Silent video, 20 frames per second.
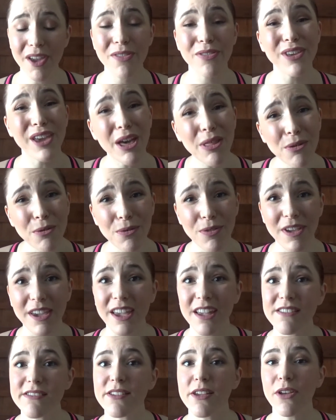The other thing
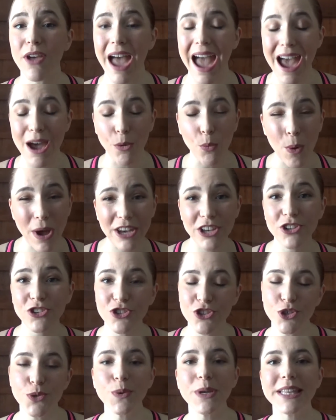is, when
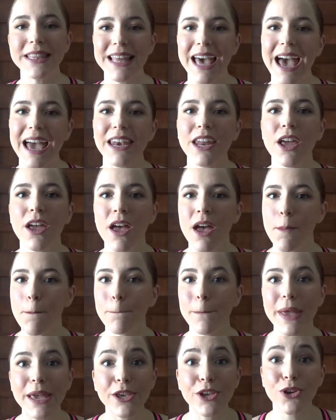you're doing that,
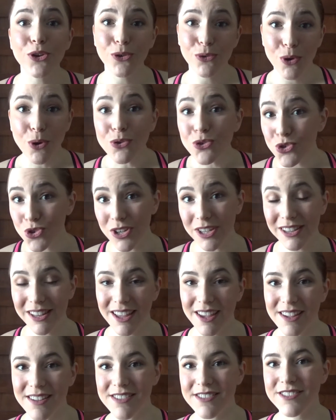make your grocery
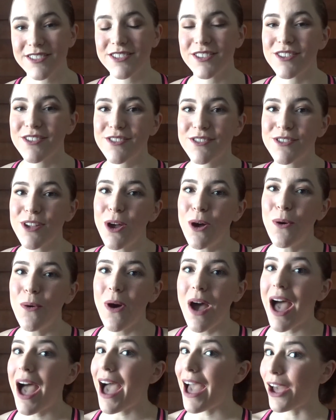list.
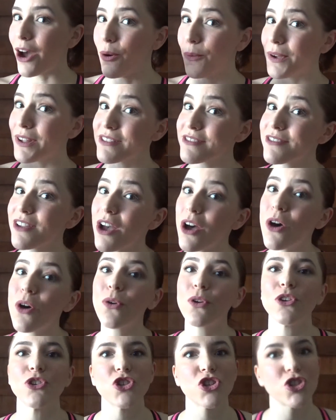So I always
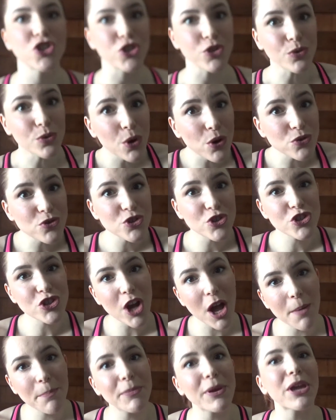know you should do grocery
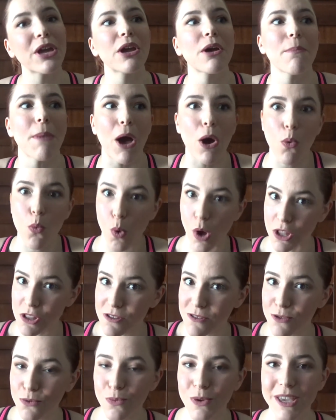shopping about
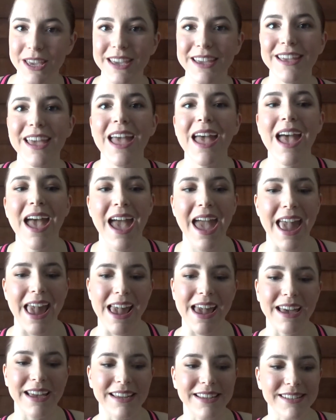once a week,
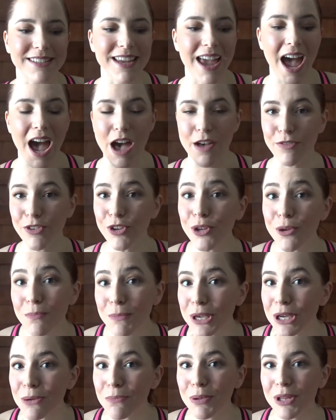and have your
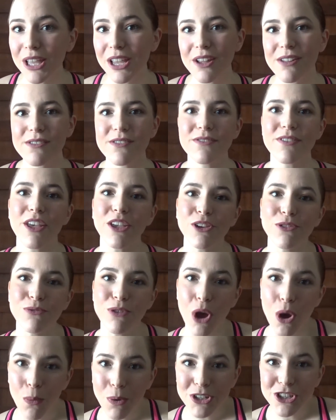meal plan so that you
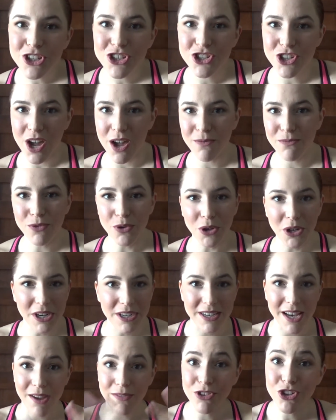know what to shop for.
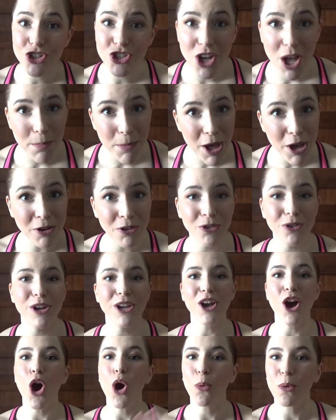Never shop
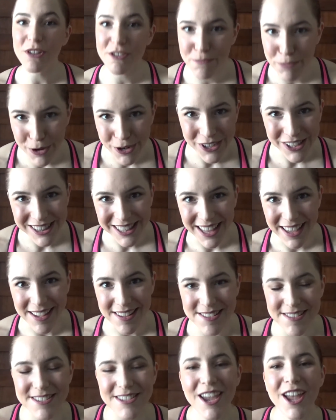hungry, always bring a
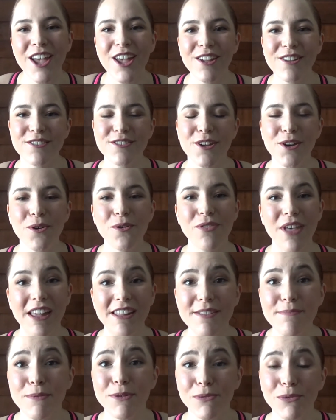list. So
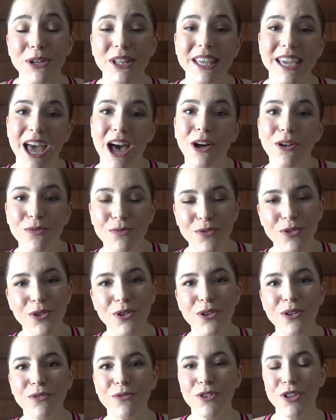that's been really
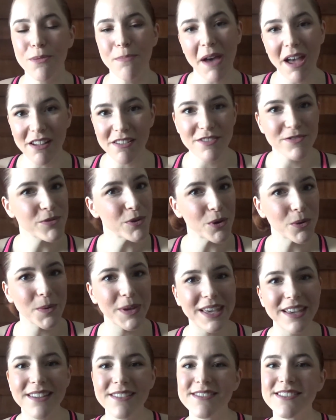helpful for the past 4
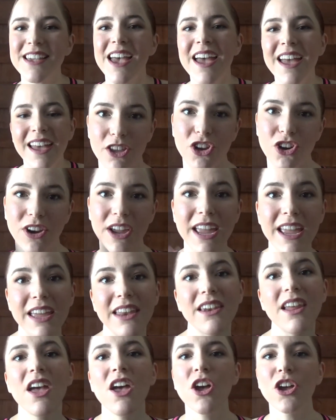weeks. You're
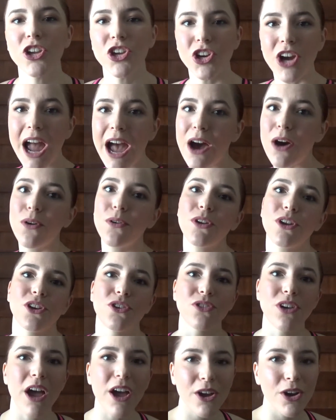in, you're out,
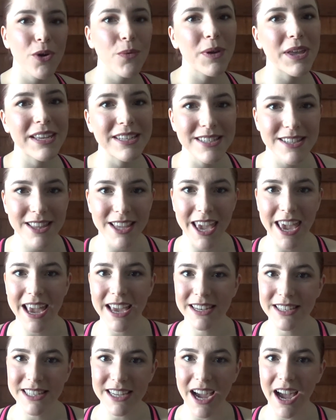you're not going into the
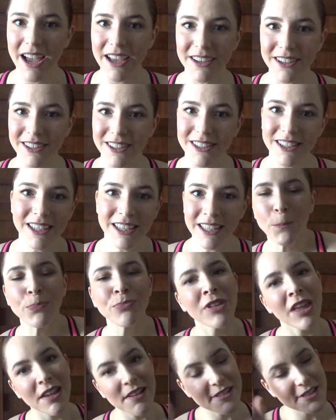candy aisle.
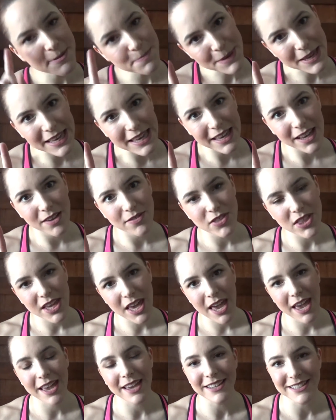Speaking of the
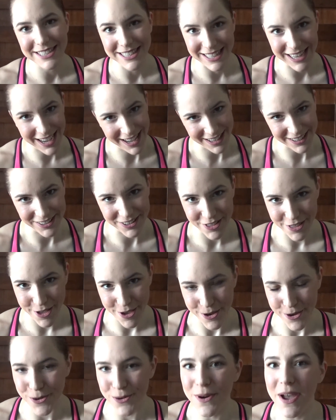candy aisle
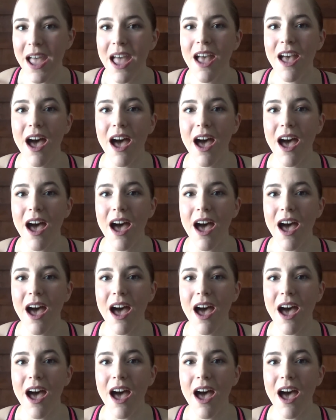though,